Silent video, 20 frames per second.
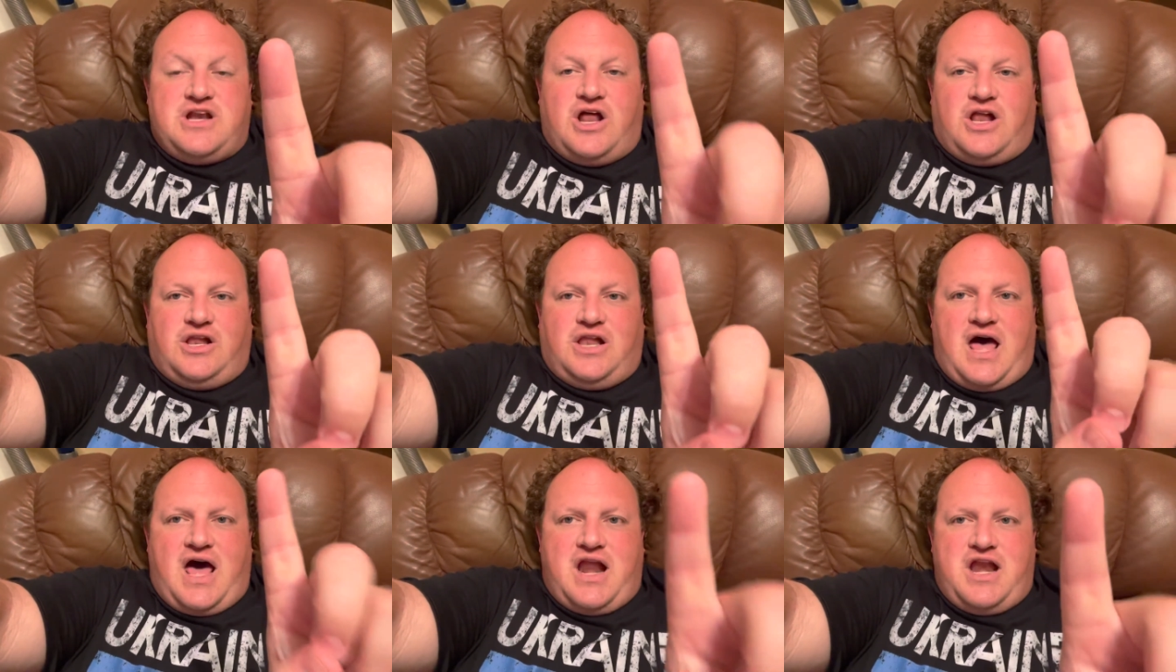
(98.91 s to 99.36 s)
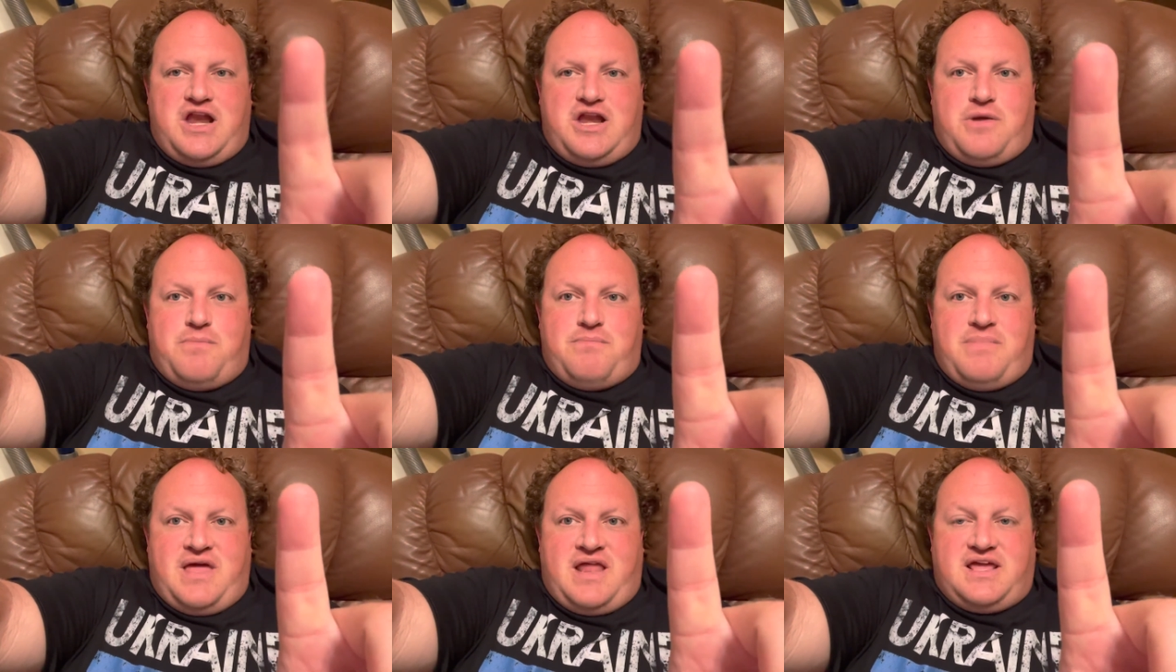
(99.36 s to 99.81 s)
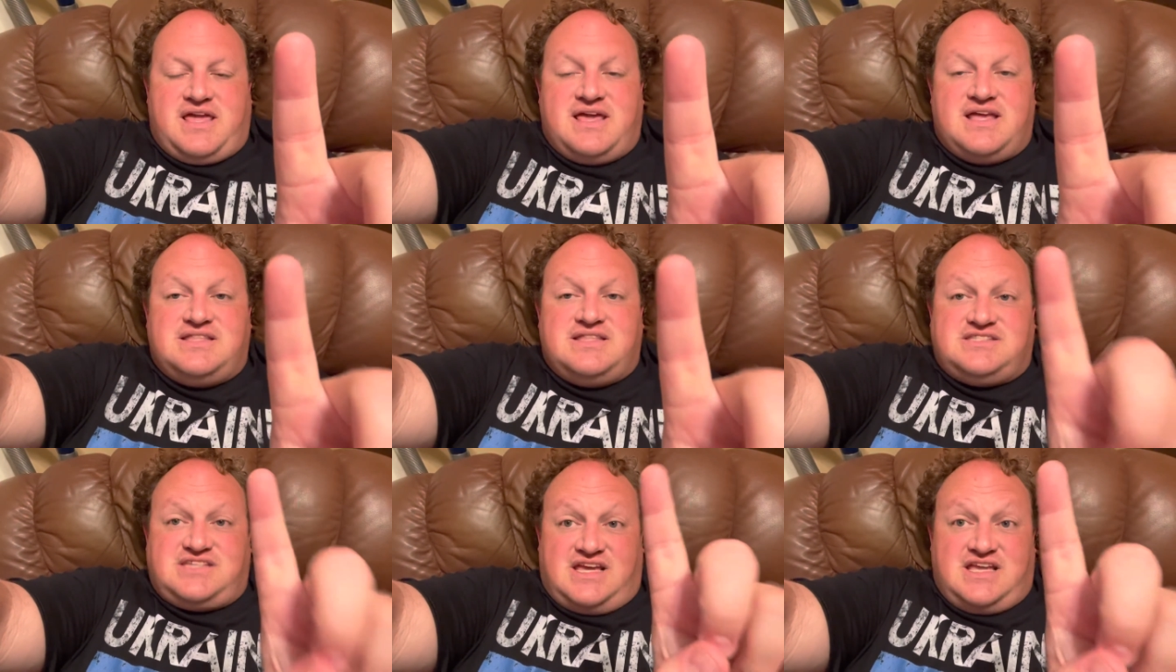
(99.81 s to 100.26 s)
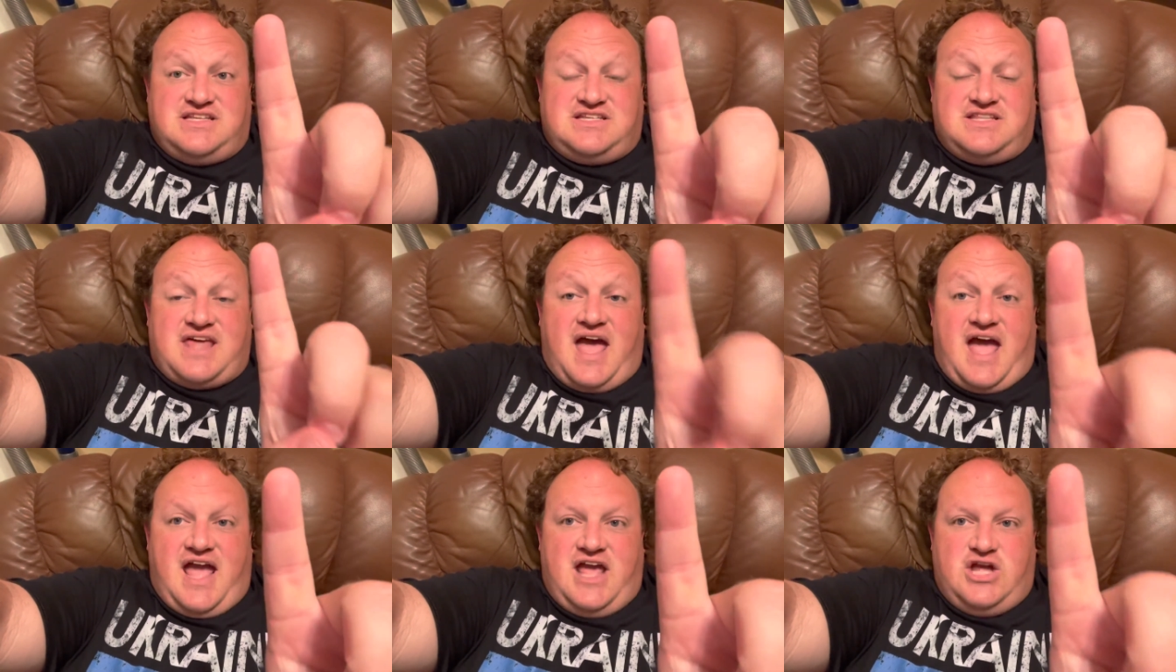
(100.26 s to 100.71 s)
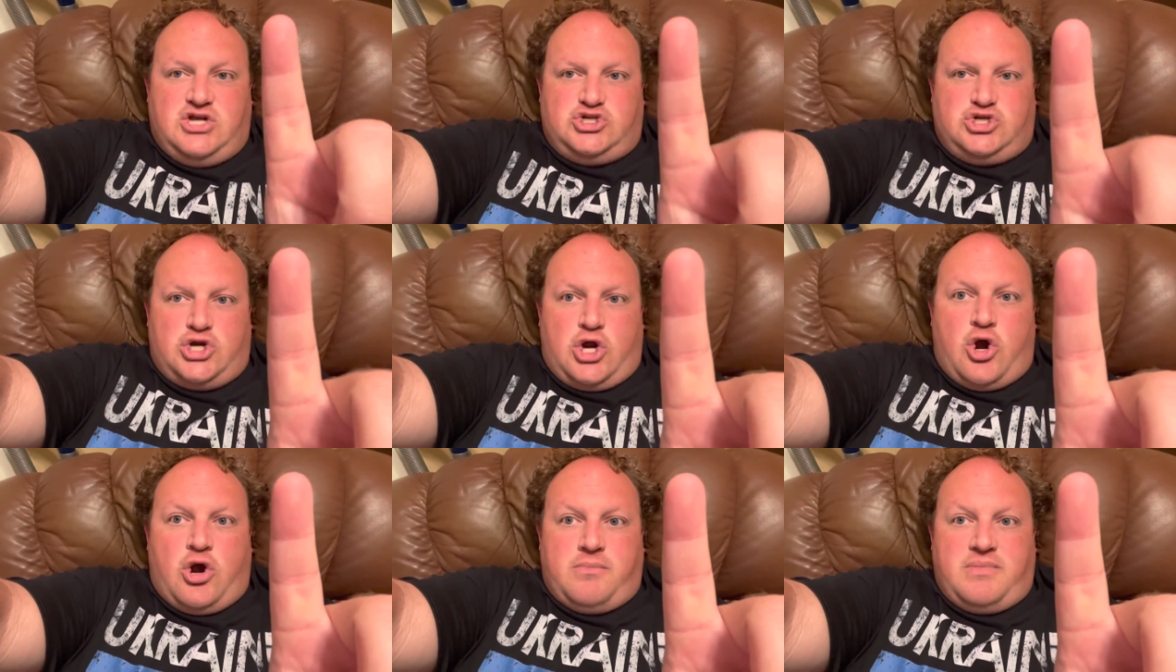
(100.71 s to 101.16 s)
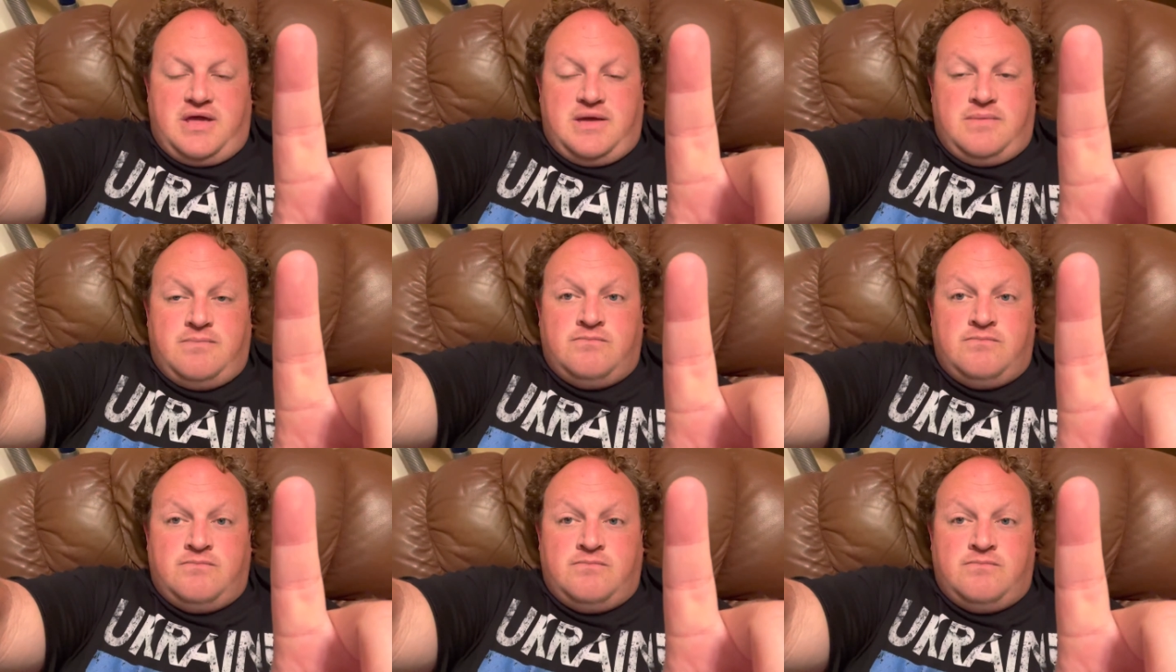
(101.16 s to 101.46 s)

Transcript: a lot of Dominicans into the Haitian army,